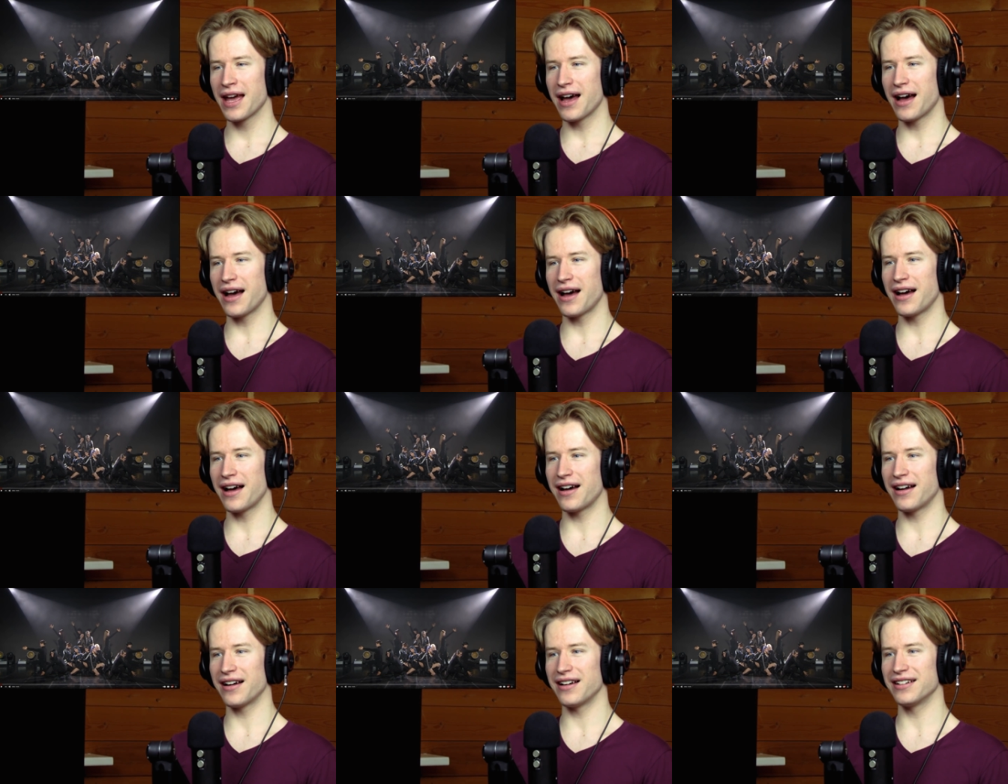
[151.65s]

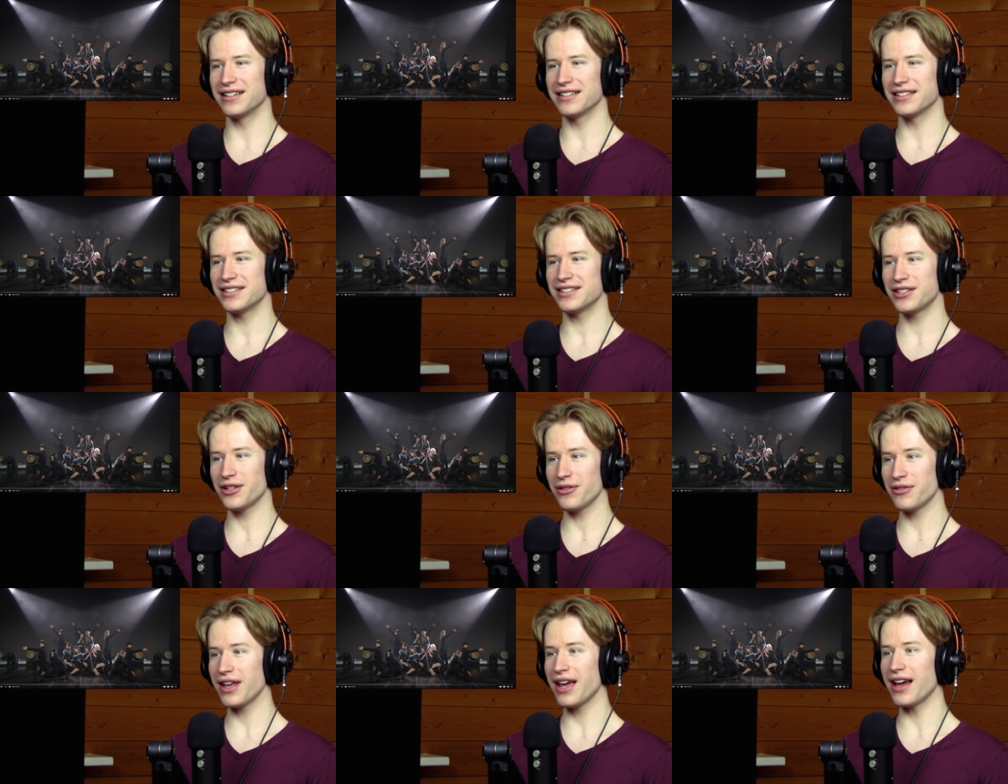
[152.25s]
Uh,
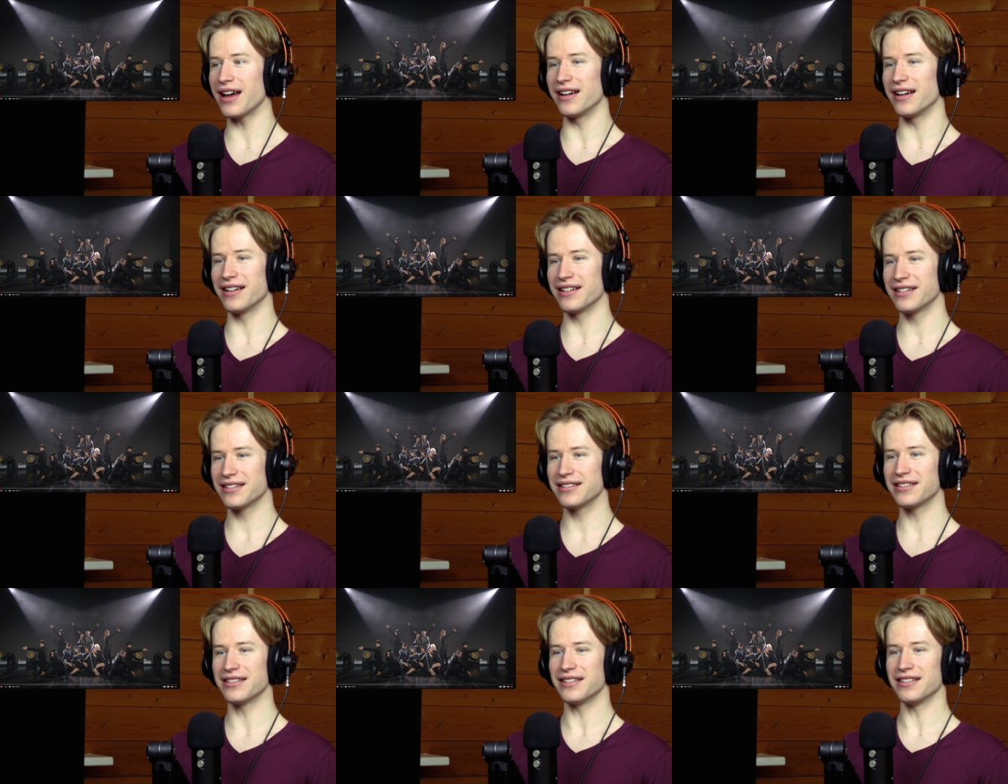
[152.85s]
so yeah,
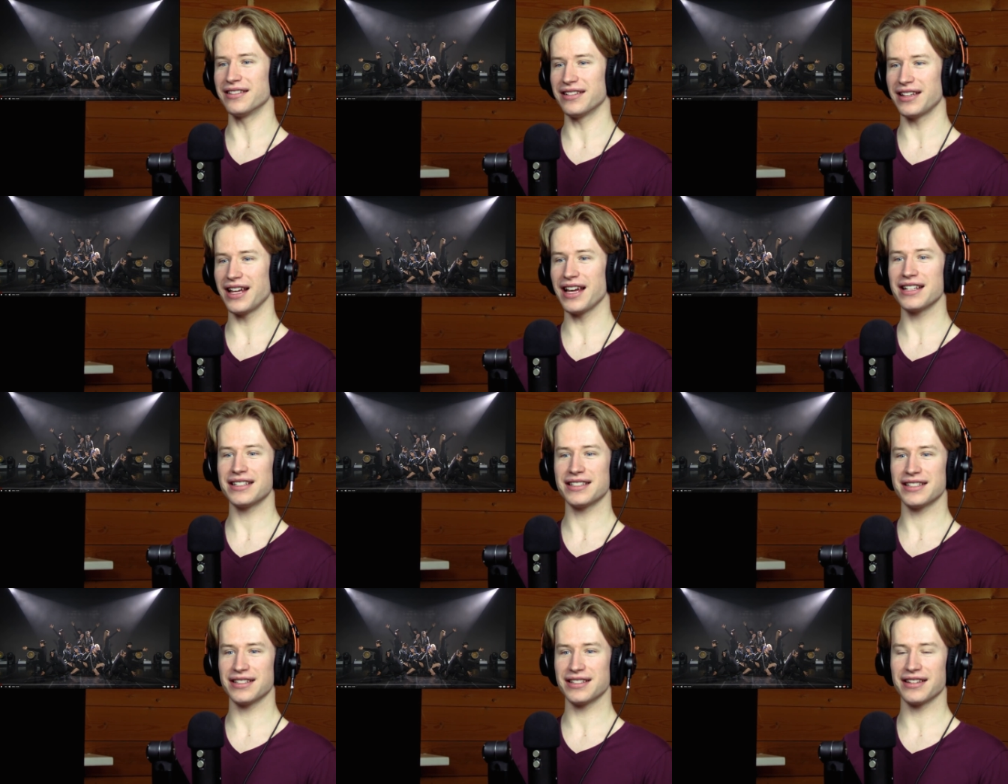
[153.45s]

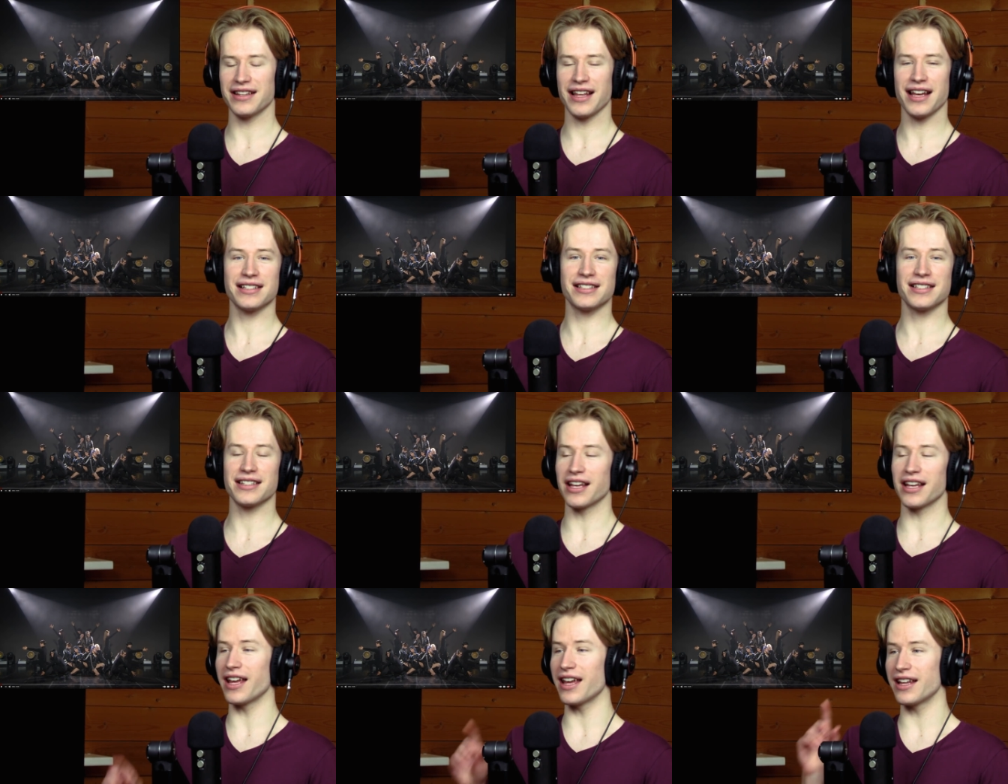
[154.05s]
that's that's